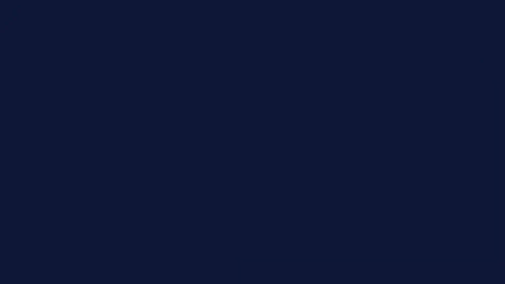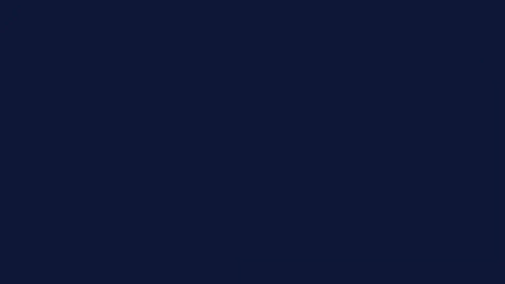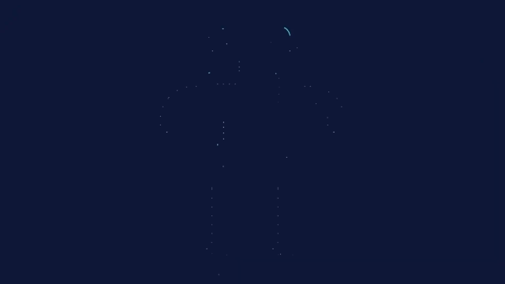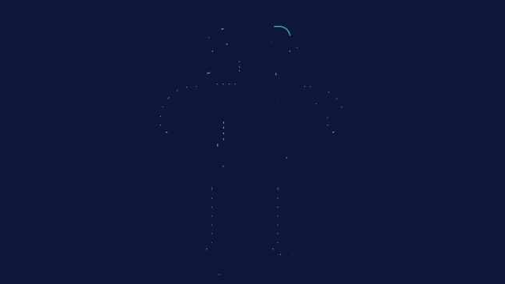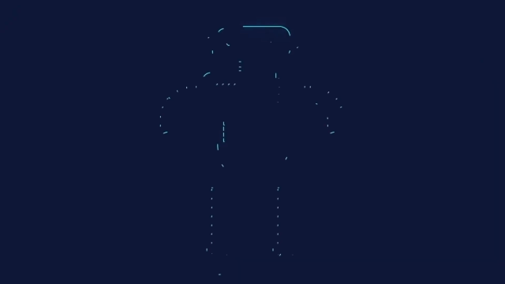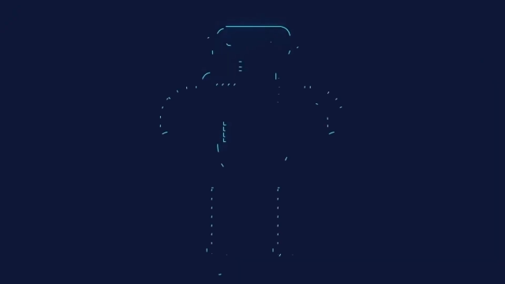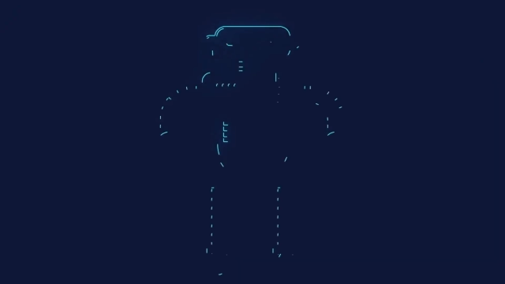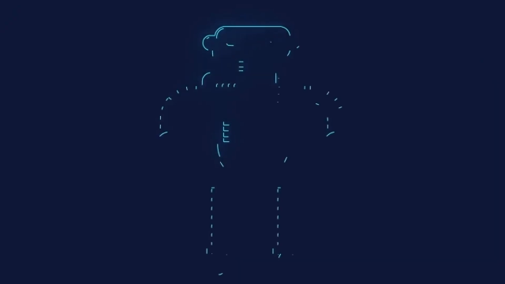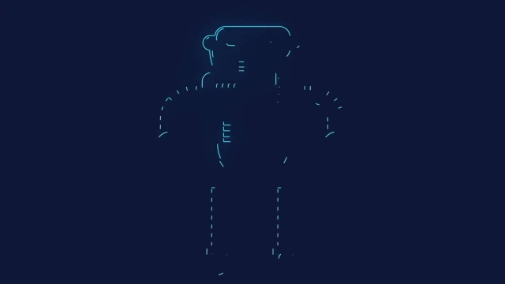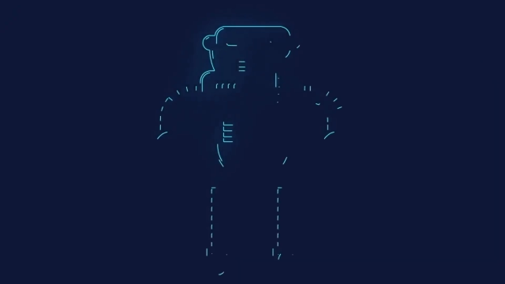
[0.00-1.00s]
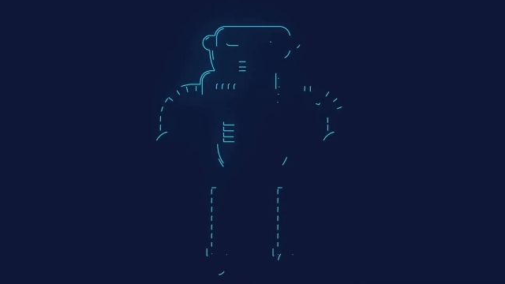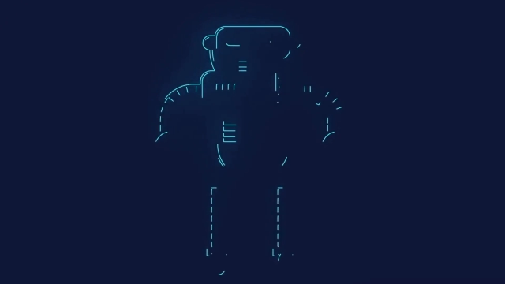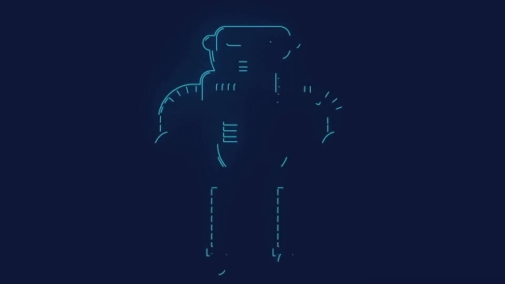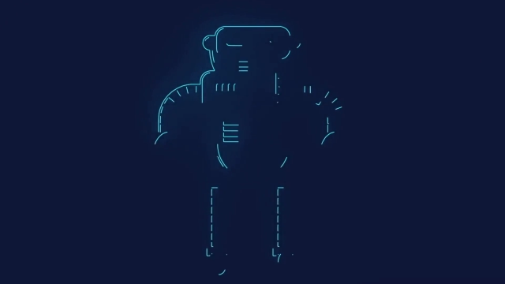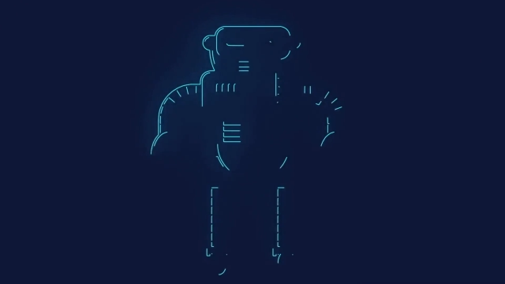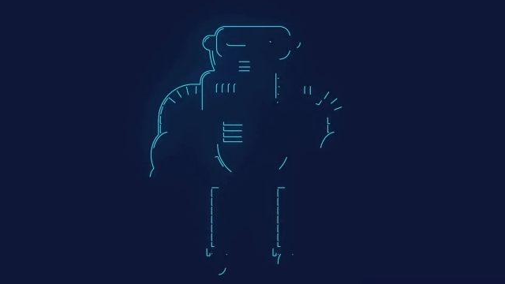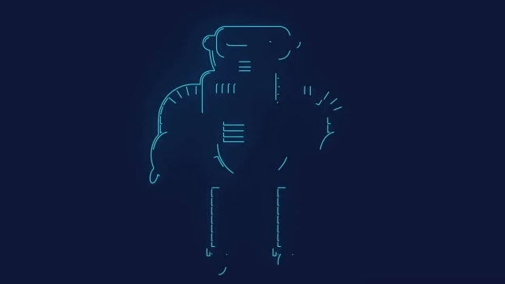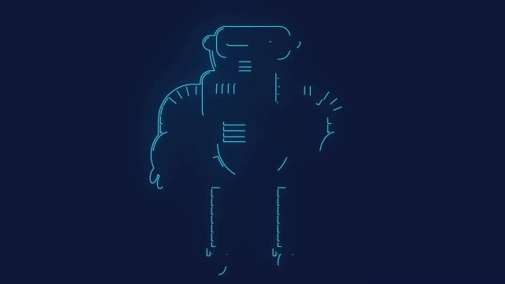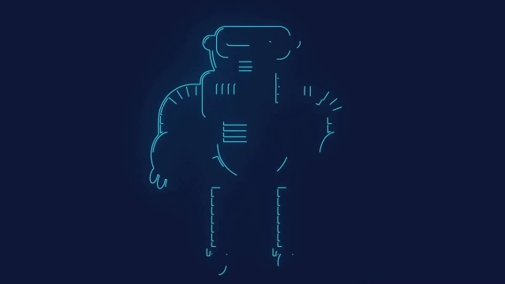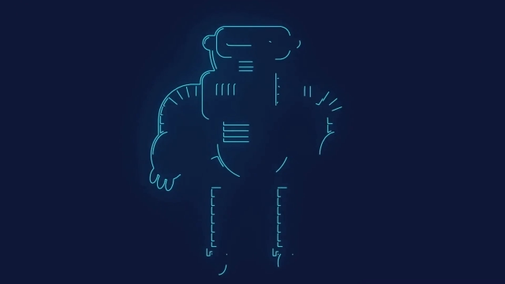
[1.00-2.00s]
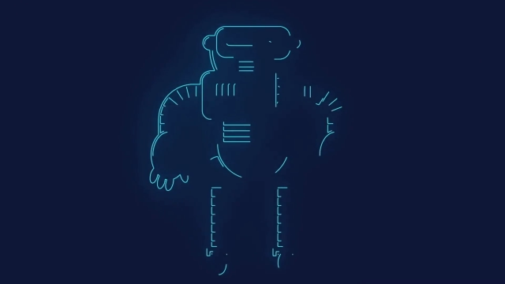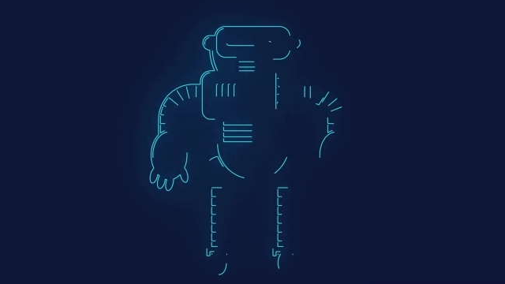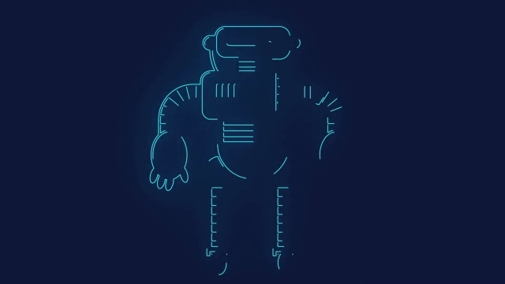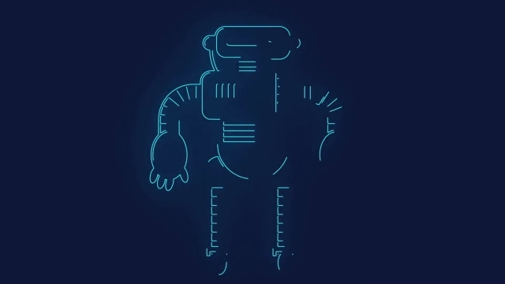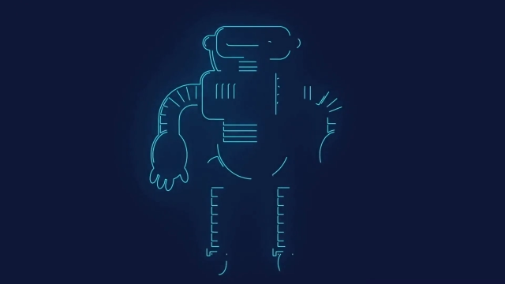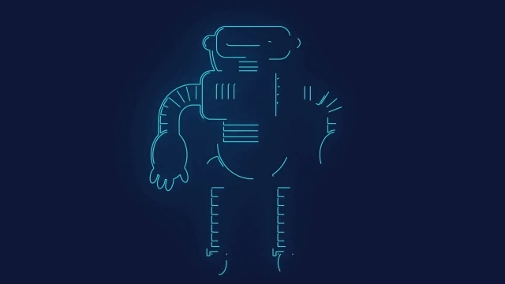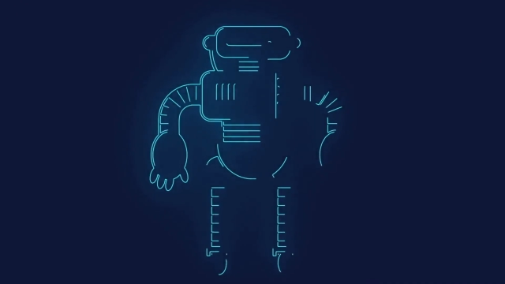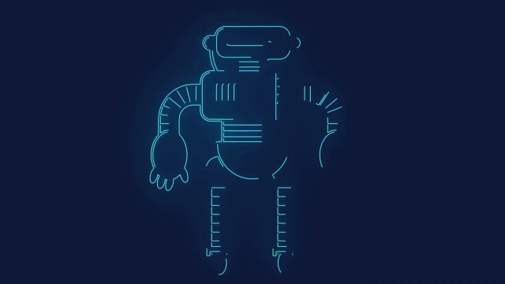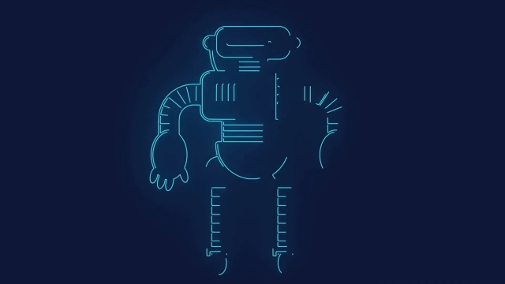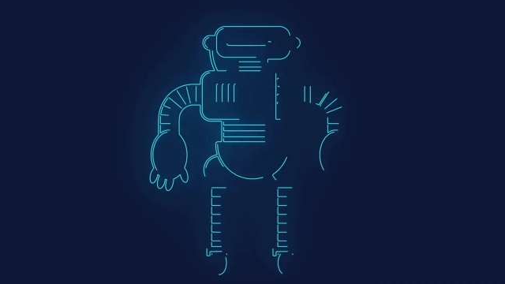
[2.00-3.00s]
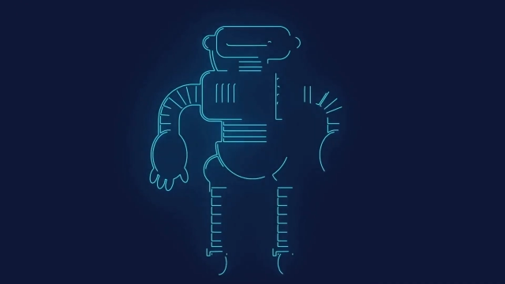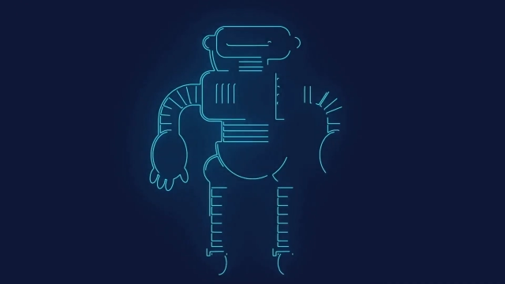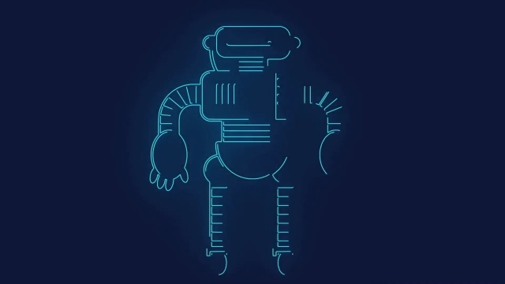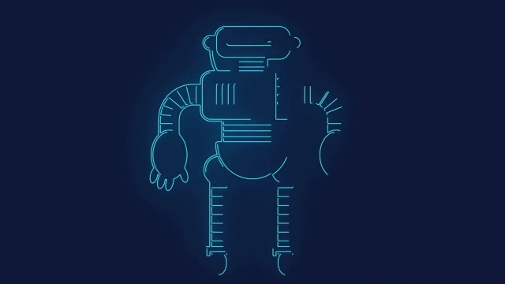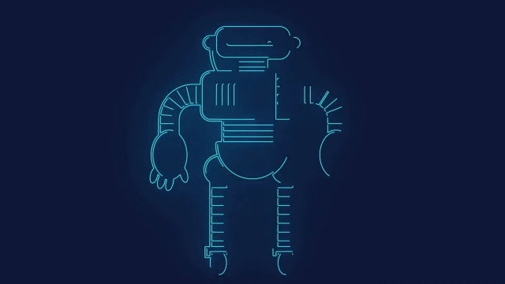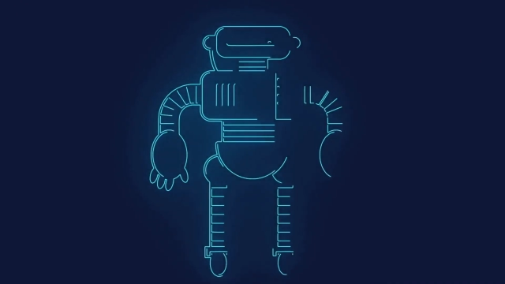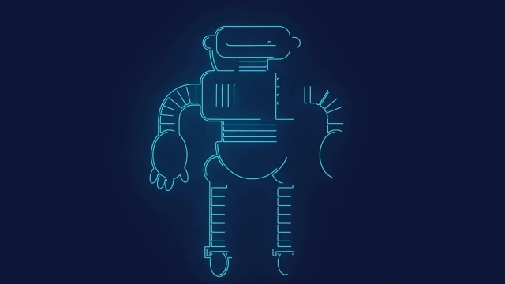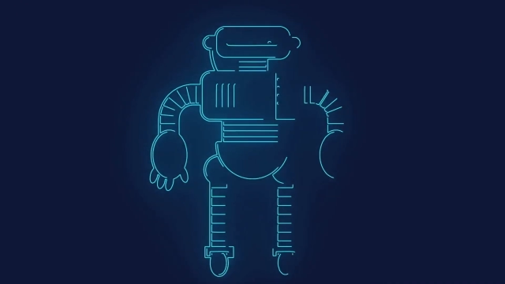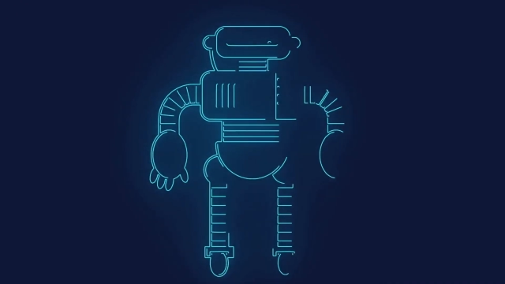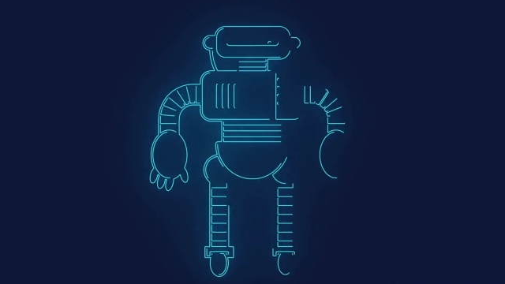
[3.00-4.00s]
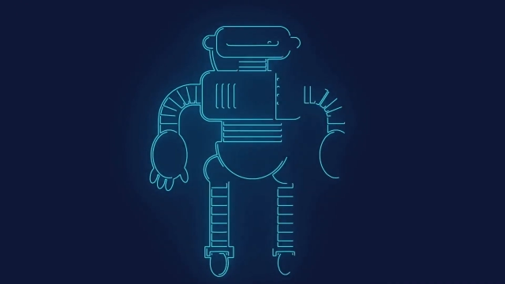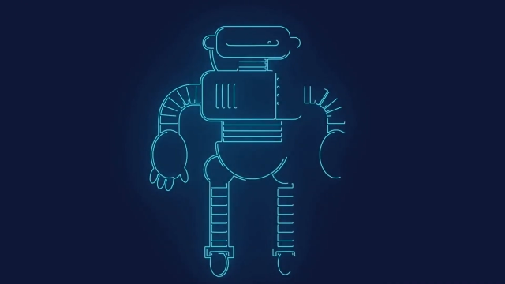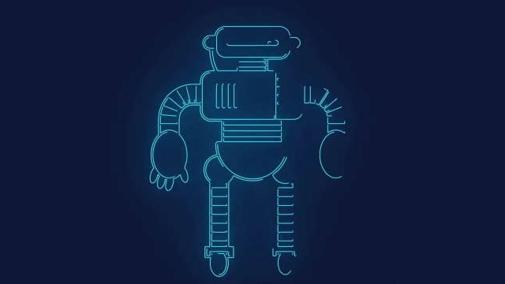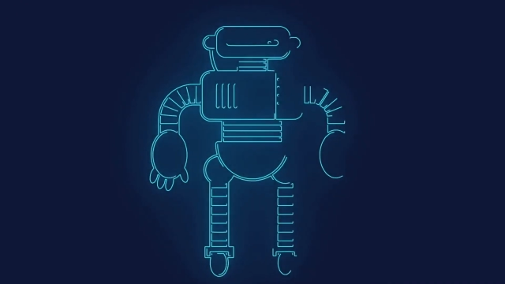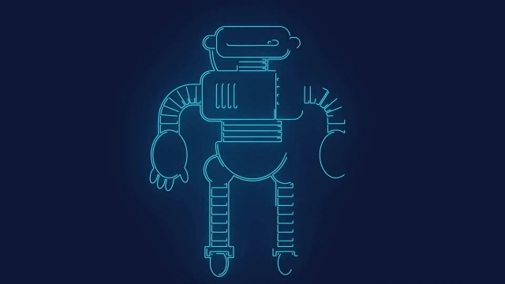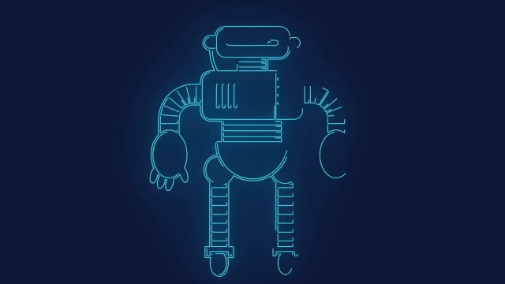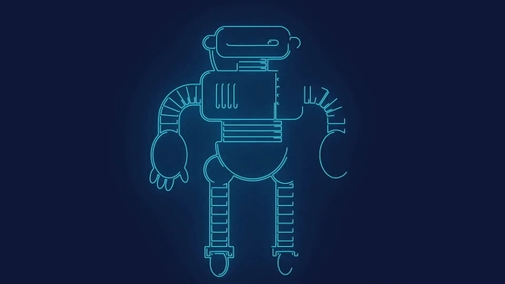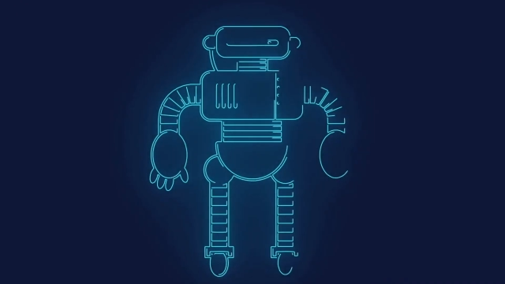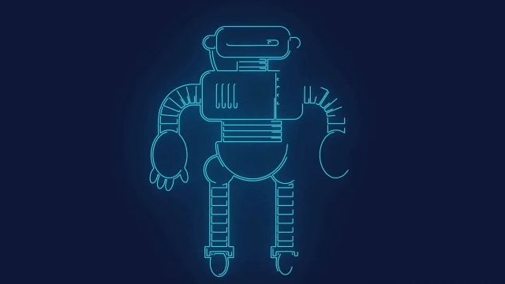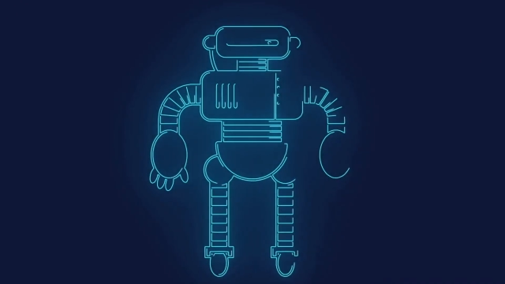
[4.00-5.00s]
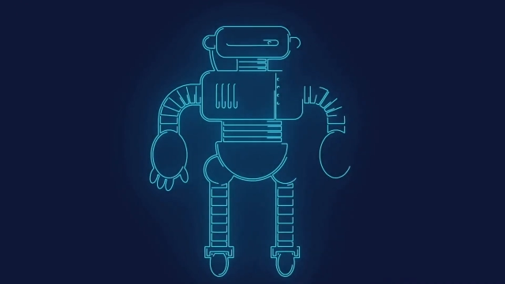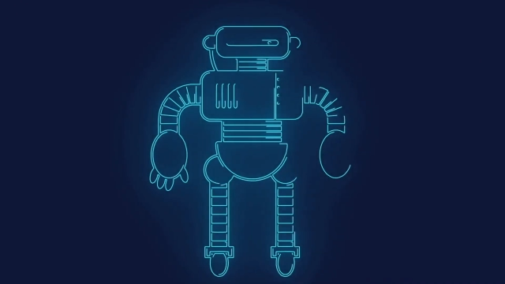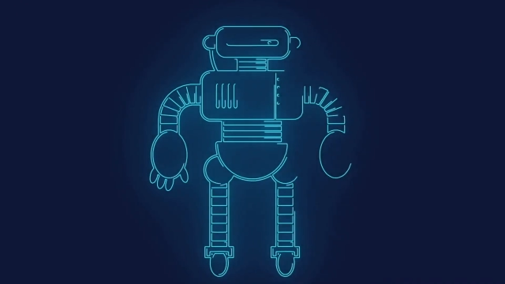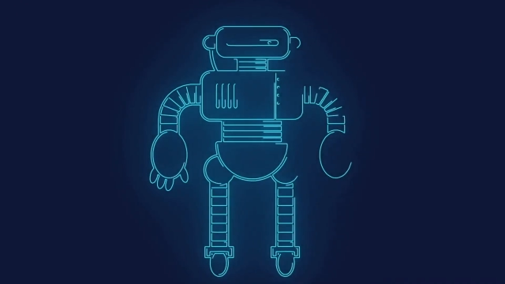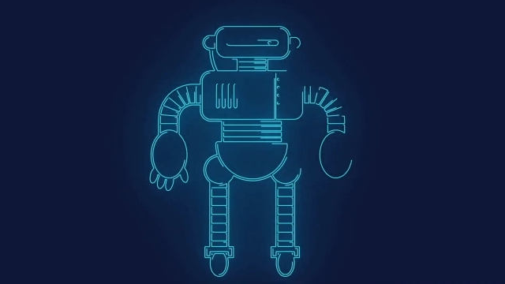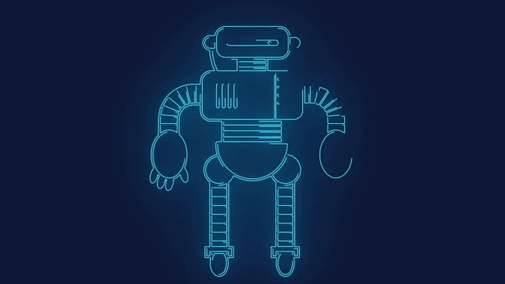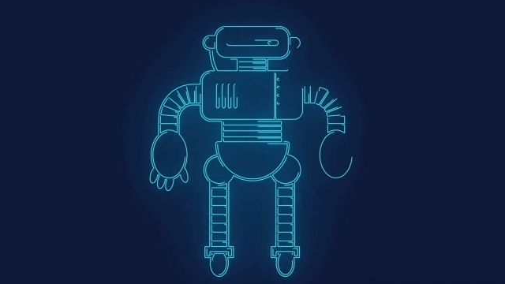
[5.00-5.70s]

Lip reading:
[unreadable: no face in view]